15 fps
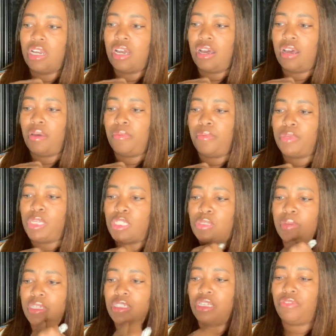um,
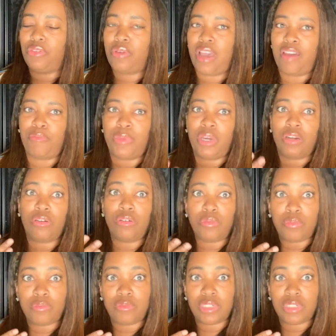especially if you have medical